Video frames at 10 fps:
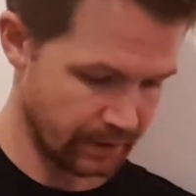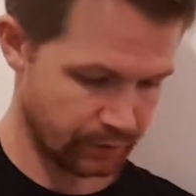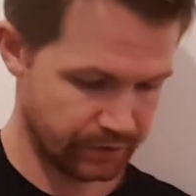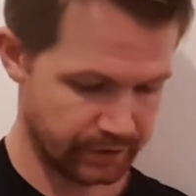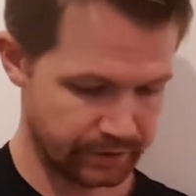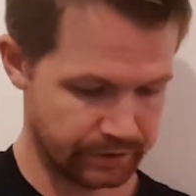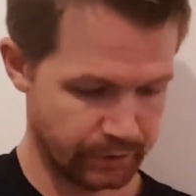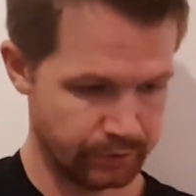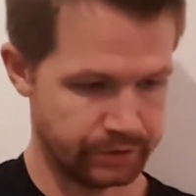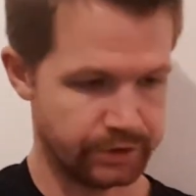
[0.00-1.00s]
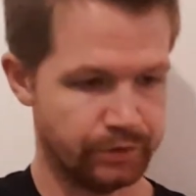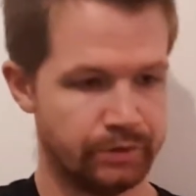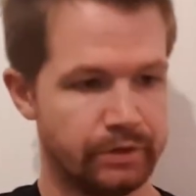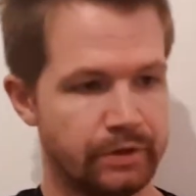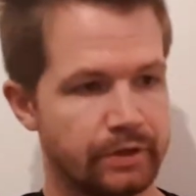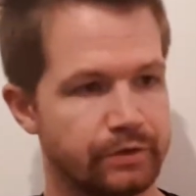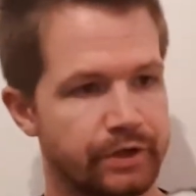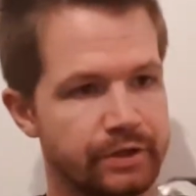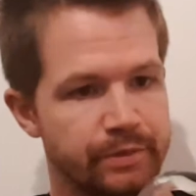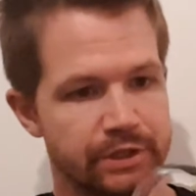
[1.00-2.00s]
created only to
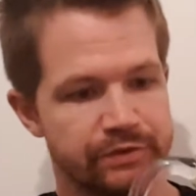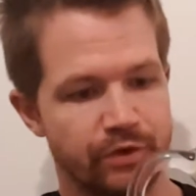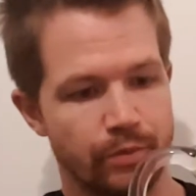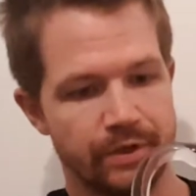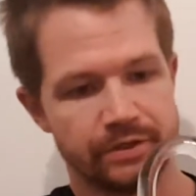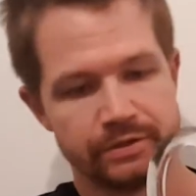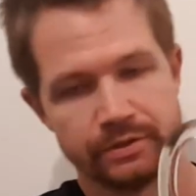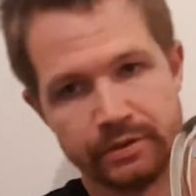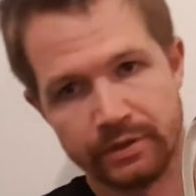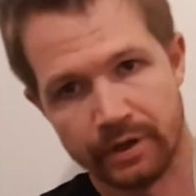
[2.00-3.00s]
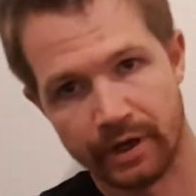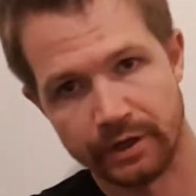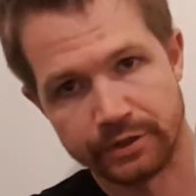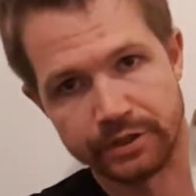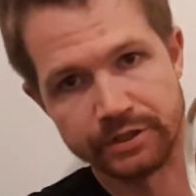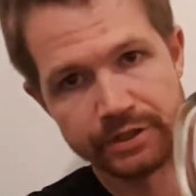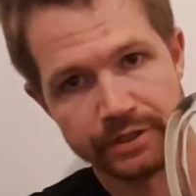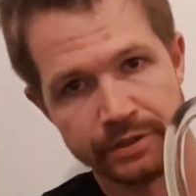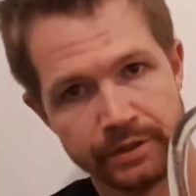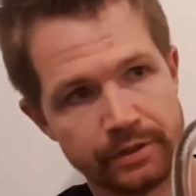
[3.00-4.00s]
create much foam, but as you can
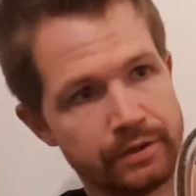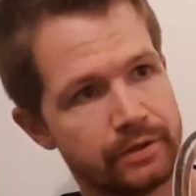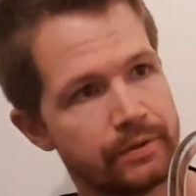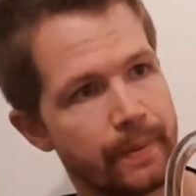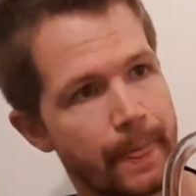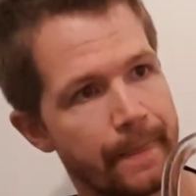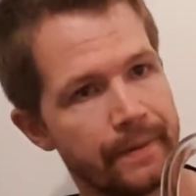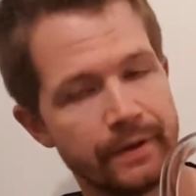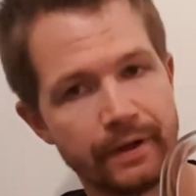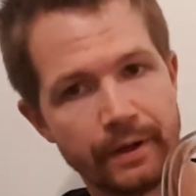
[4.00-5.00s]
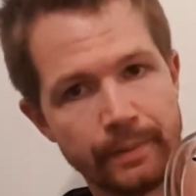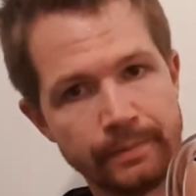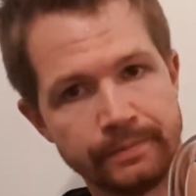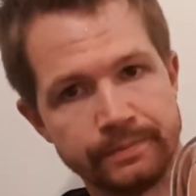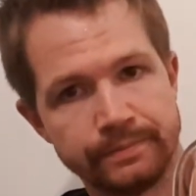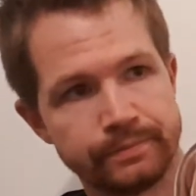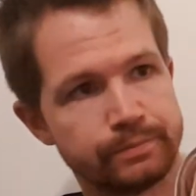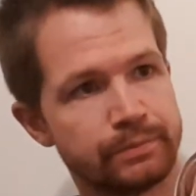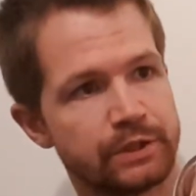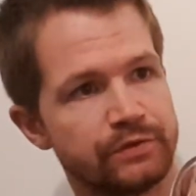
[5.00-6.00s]
see, um,
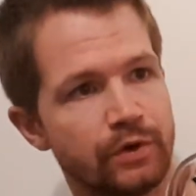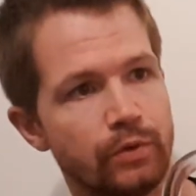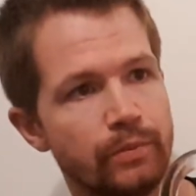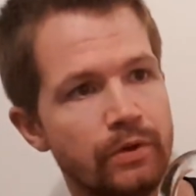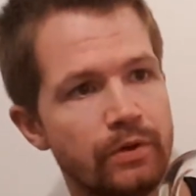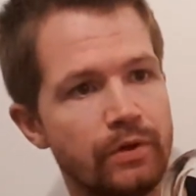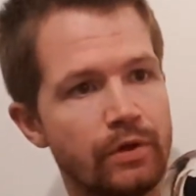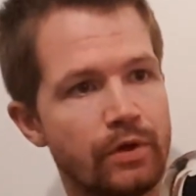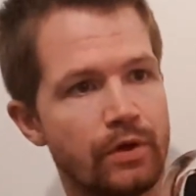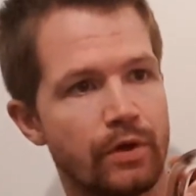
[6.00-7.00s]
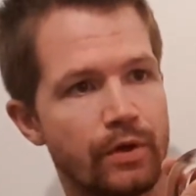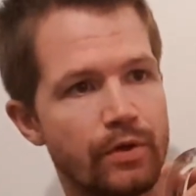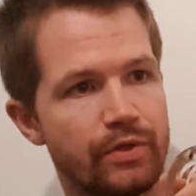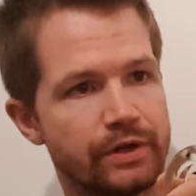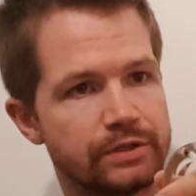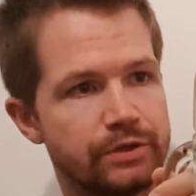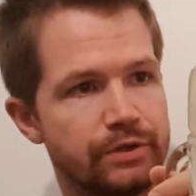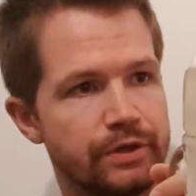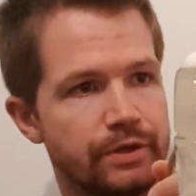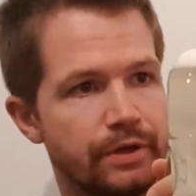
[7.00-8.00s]
much foam thanks to
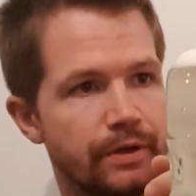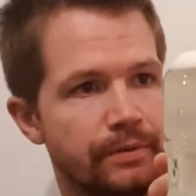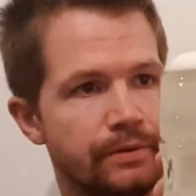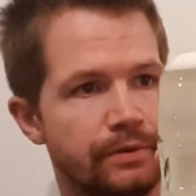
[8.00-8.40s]
the uh,